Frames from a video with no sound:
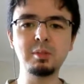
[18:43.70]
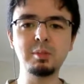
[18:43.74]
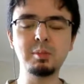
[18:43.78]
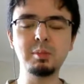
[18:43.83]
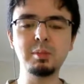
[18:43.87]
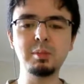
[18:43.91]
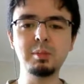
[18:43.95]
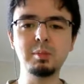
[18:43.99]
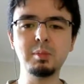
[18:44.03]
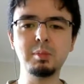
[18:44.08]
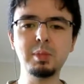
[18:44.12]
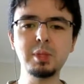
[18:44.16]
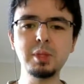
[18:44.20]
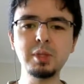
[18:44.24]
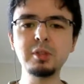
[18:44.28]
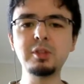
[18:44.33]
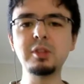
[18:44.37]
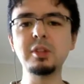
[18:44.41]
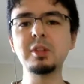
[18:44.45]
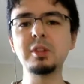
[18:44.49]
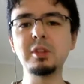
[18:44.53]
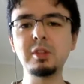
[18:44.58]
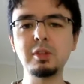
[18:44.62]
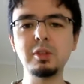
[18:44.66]

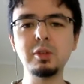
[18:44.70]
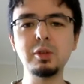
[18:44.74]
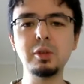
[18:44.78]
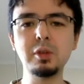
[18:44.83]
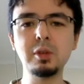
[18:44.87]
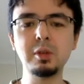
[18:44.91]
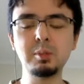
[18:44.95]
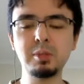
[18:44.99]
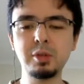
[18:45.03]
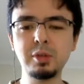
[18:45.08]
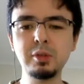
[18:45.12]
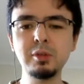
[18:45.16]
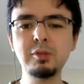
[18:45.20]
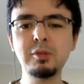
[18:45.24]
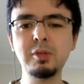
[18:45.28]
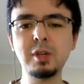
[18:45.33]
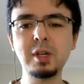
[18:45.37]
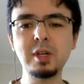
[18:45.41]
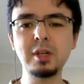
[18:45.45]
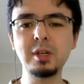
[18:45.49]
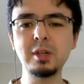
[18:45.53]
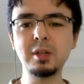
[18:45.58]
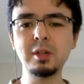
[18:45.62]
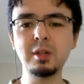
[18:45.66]
building your
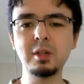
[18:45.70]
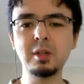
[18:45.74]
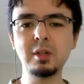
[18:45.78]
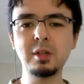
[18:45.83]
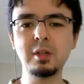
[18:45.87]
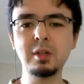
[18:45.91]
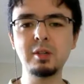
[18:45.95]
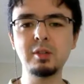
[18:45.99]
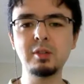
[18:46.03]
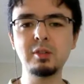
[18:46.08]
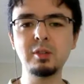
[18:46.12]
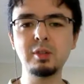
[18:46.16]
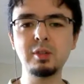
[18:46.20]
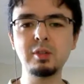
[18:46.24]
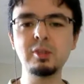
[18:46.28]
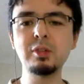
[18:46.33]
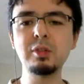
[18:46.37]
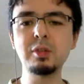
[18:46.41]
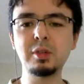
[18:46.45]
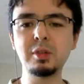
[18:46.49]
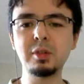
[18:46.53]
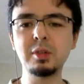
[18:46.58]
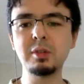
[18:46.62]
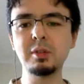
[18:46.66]
profile so that you
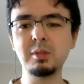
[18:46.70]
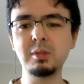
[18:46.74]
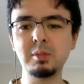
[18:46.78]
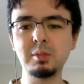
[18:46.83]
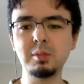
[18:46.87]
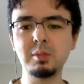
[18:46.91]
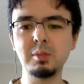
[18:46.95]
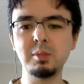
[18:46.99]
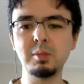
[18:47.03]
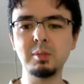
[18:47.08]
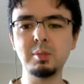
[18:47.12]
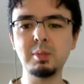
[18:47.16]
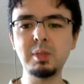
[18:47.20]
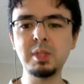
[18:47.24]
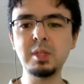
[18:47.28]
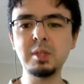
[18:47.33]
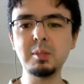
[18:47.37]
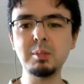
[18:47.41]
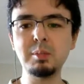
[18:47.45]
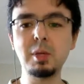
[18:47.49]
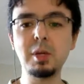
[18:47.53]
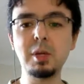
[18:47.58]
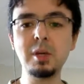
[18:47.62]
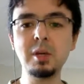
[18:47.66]
can be
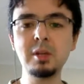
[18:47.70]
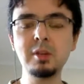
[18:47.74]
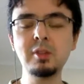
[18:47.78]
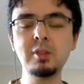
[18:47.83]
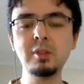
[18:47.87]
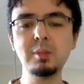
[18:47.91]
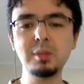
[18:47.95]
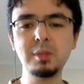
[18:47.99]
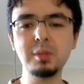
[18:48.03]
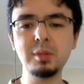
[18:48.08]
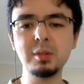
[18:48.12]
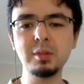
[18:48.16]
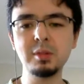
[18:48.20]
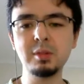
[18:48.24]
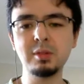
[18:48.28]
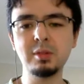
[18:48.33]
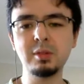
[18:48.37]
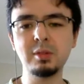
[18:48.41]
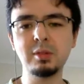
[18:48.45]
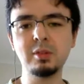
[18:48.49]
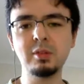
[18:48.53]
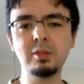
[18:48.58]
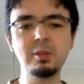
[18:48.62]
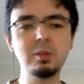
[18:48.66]
marketable
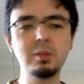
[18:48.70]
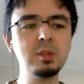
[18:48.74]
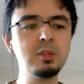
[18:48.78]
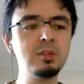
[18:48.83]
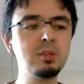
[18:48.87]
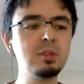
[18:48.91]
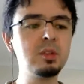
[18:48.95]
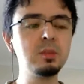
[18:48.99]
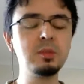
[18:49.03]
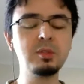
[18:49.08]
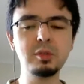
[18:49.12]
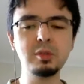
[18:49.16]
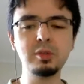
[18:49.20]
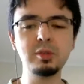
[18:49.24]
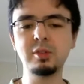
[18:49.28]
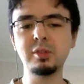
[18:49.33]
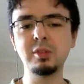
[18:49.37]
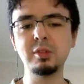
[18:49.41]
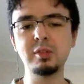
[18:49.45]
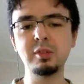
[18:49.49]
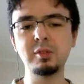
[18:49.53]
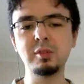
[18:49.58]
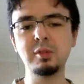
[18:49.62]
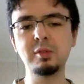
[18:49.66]
to a job. So
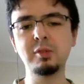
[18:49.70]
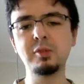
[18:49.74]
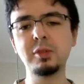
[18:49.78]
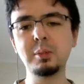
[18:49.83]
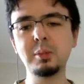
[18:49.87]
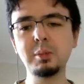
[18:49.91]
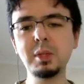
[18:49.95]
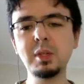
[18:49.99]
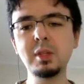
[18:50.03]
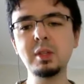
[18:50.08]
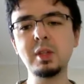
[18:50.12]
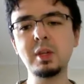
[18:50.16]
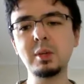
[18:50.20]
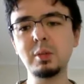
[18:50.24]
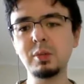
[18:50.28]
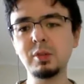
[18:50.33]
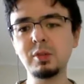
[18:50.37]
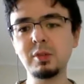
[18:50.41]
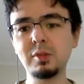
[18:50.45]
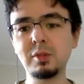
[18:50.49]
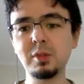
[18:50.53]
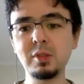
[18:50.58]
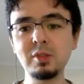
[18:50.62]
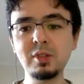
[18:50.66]
for me, that was a
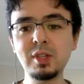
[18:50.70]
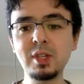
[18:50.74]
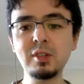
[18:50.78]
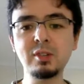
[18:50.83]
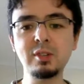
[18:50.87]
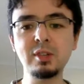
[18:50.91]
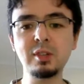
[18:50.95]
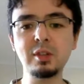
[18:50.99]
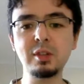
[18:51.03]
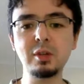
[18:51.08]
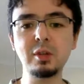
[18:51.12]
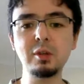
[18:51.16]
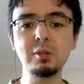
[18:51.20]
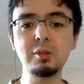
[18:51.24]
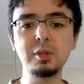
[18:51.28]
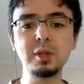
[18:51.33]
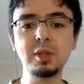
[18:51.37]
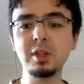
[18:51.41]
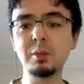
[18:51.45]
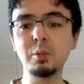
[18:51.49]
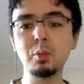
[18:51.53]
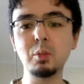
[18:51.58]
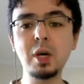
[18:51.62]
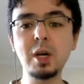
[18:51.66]
fantastic offering,
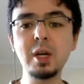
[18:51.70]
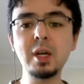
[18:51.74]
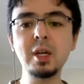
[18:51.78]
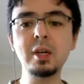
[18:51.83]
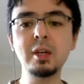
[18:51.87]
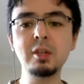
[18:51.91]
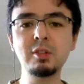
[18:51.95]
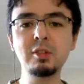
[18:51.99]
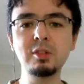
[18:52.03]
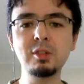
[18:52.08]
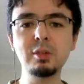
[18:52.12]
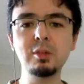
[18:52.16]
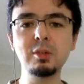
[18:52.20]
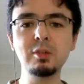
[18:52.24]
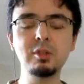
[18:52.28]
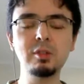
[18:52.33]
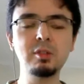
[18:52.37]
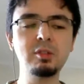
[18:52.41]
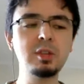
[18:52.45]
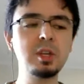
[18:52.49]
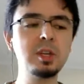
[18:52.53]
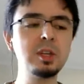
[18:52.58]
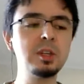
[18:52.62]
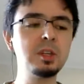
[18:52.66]
and why I chose to
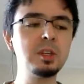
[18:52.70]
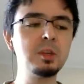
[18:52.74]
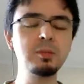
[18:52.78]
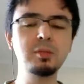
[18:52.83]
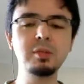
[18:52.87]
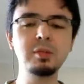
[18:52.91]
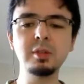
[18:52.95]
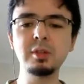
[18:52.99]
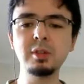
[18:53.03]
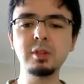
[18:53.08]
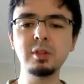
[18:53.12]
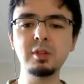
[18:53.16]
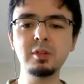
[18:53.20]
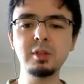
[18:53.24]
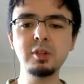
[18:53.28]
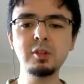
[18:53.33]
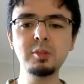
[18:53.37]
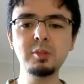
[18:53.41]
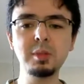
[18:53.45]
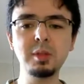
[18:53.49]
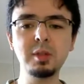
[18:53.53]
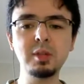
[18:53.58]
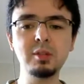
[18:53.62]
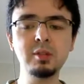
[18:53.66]
sign up for it in the first
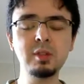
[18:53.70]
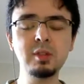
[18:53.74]
place.